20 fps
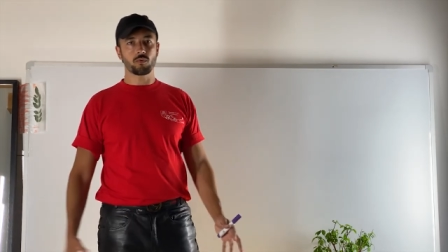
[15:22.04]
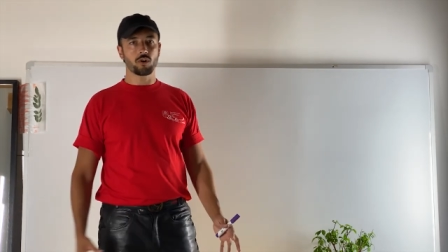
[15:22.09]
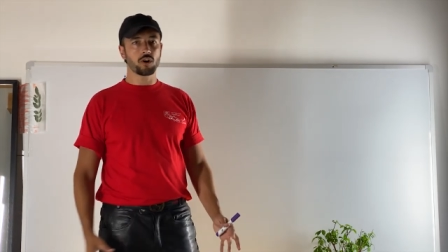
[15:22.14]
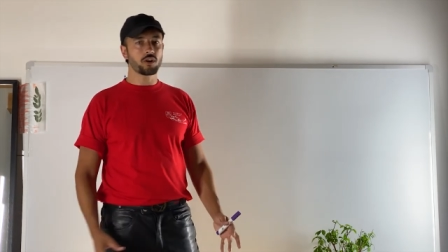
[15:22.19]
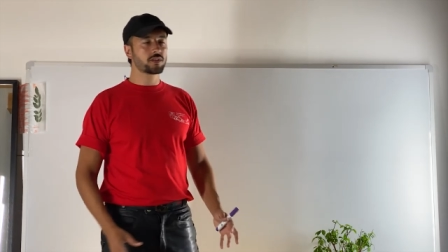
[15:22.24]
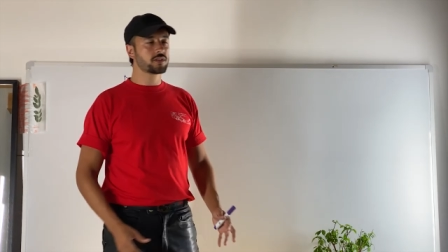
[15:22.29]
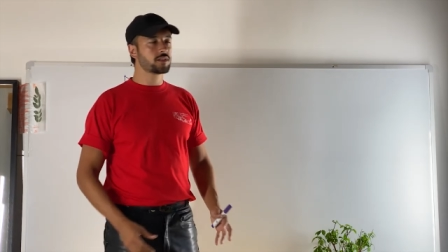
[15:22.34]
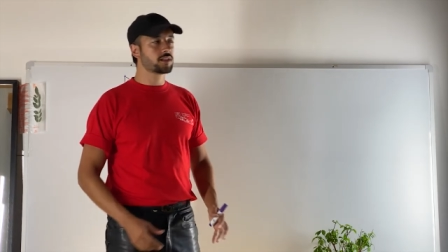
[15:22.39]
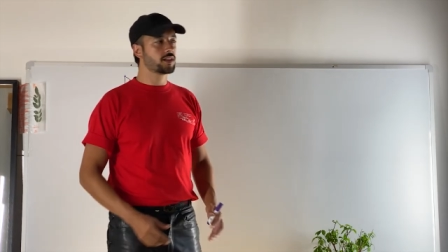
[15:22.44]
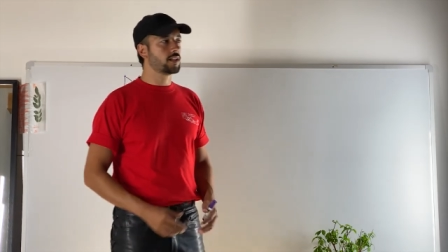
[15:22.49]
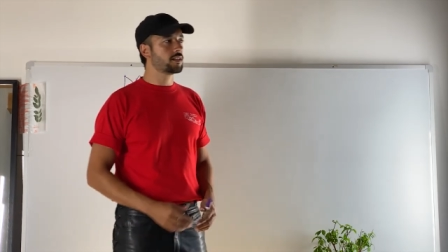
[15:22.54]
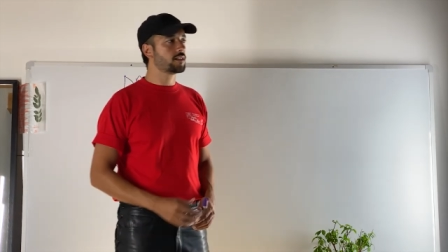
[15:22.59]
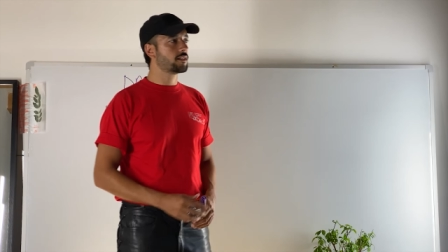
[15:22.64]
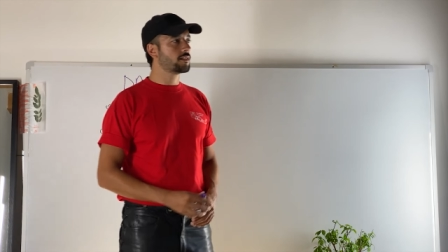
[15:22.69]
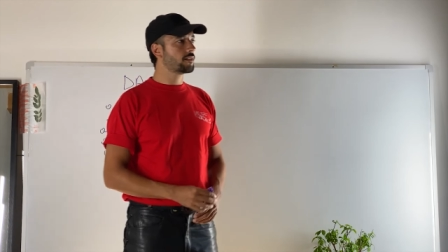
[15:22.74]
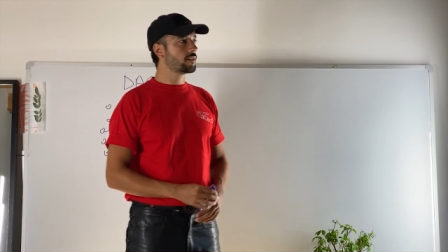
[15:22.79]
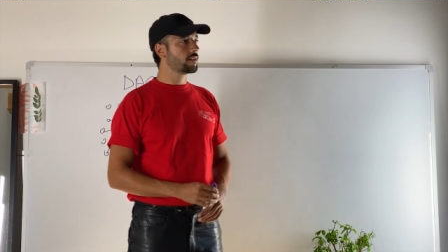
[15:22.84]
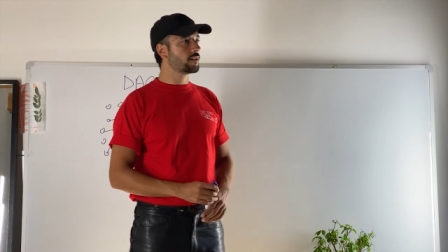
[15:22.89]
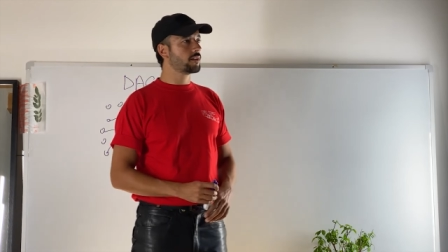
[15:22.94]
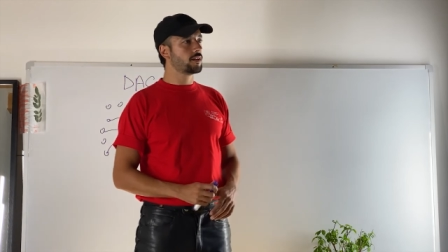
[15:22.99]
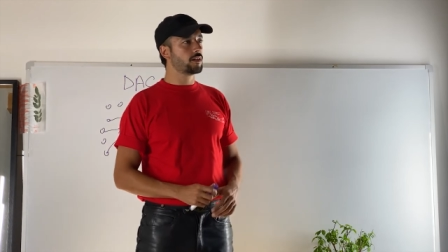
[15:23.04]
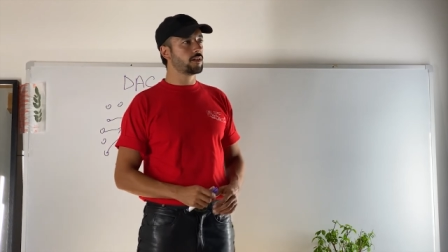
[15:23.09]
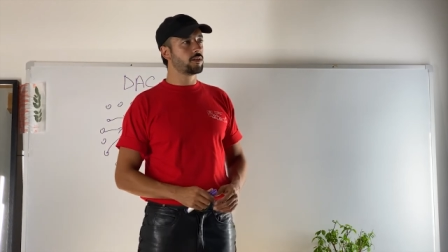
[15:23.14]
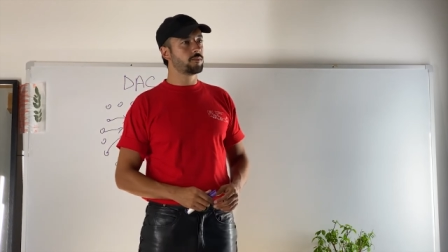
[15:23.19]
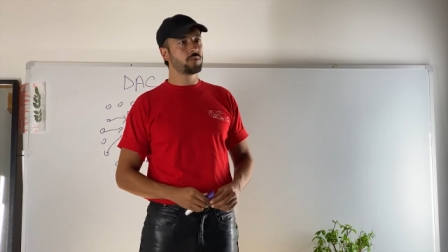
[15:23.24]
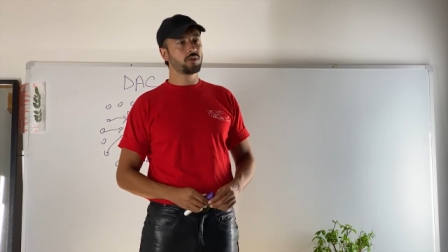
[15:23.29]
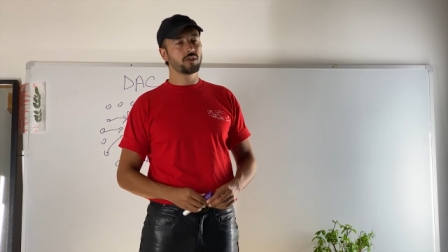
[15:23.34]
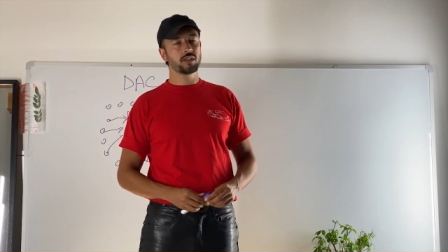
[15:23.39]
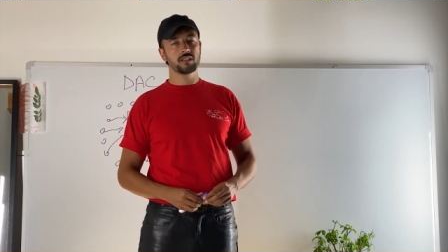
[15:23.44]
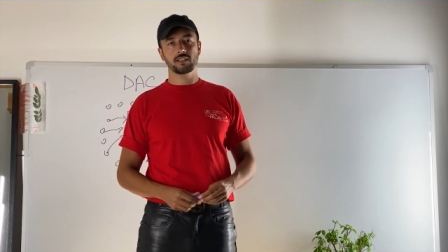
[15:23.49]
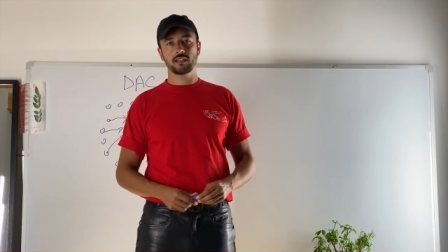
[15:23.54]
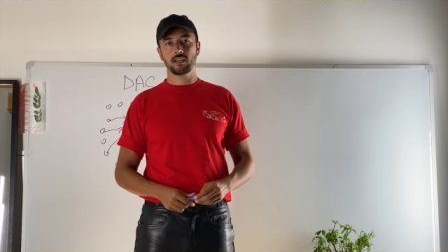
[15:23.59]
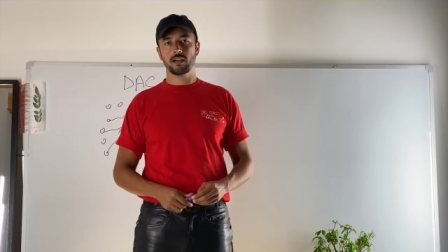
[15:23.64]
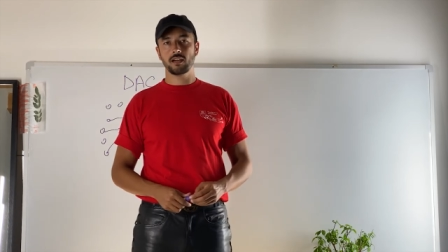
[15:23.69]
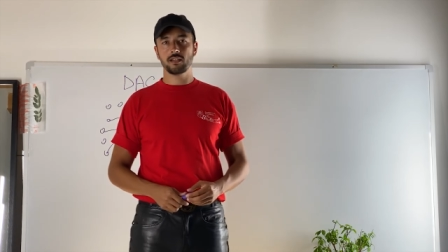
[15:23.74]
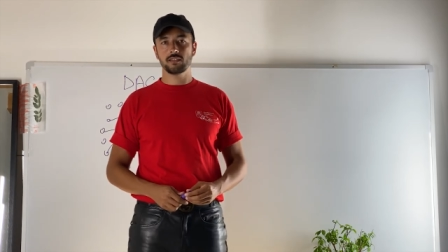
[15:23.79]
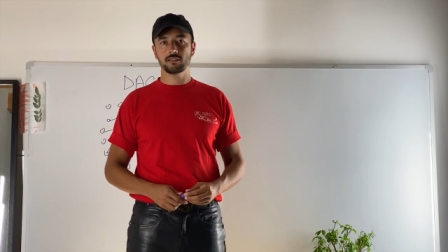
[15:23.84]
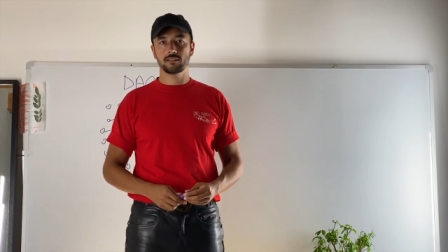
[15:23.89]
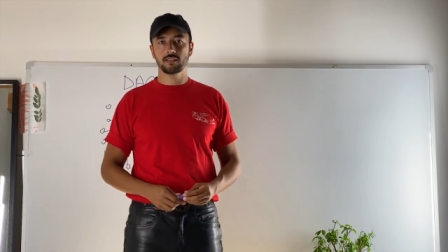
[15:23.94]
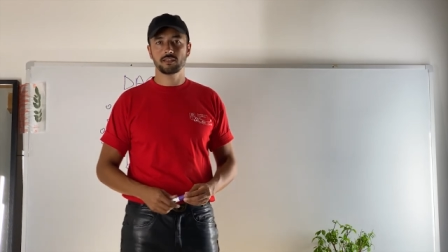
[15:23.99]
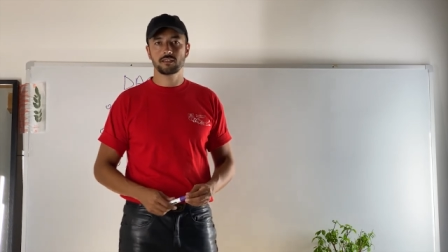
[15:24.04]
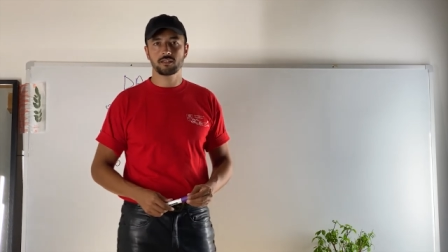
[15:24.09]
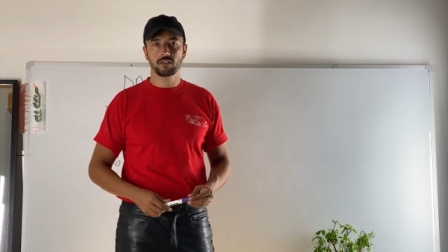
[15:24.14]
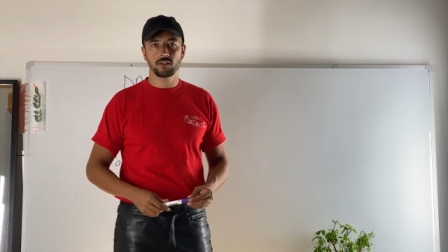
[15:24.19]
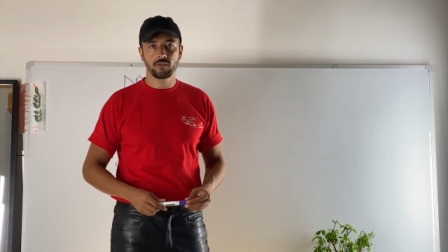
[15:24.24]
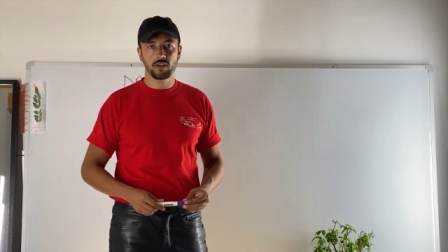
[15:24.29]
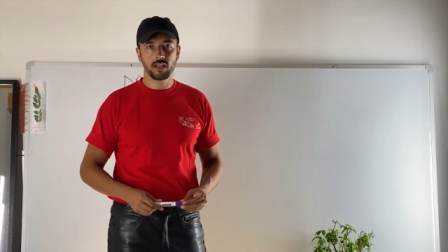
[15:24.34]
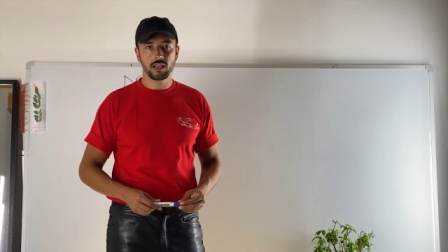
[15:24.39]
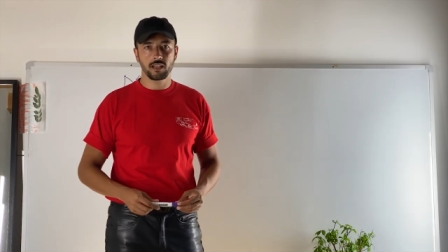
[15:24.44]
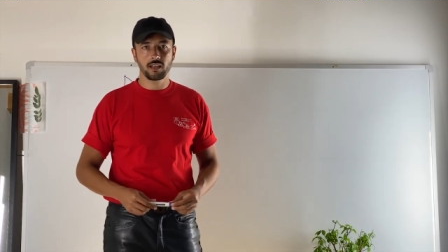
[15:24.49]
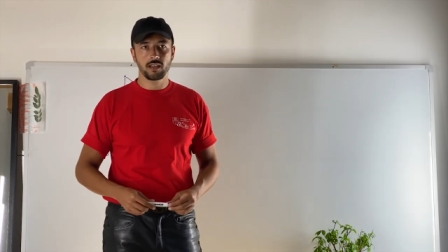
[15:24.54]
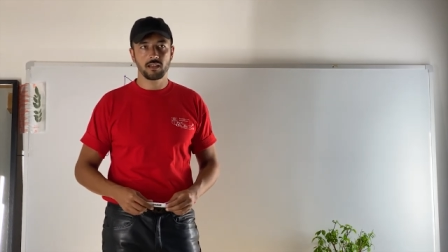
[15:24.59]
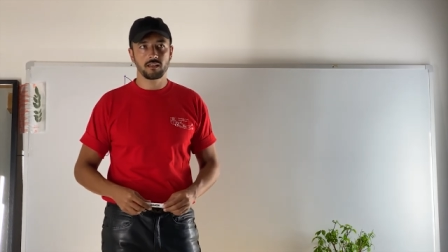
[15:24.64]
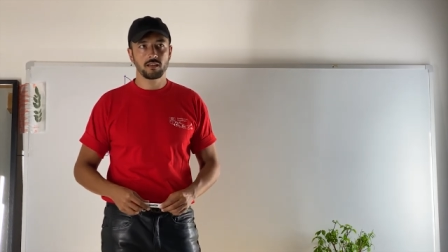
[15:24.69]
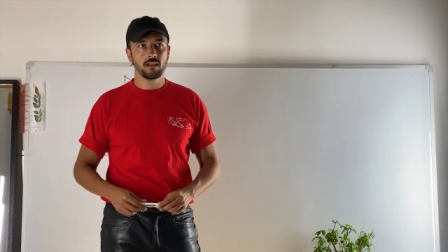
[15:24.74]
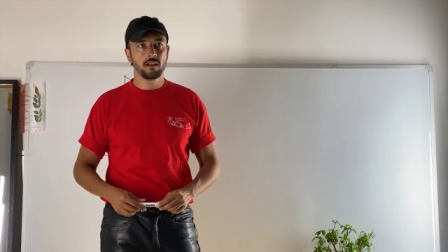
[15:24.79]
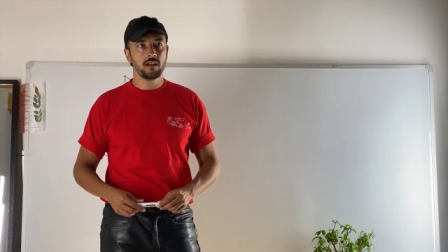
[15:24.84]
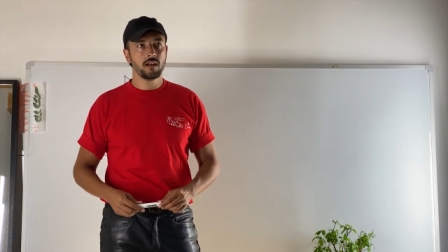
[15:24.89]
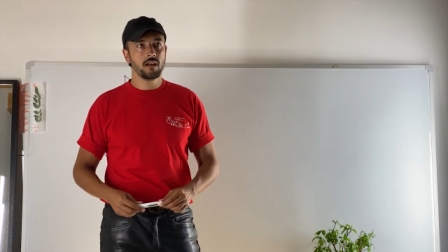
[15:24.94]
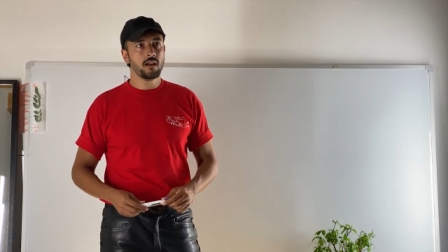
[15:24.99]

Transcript: rocks at uh, police cars and stuff like that.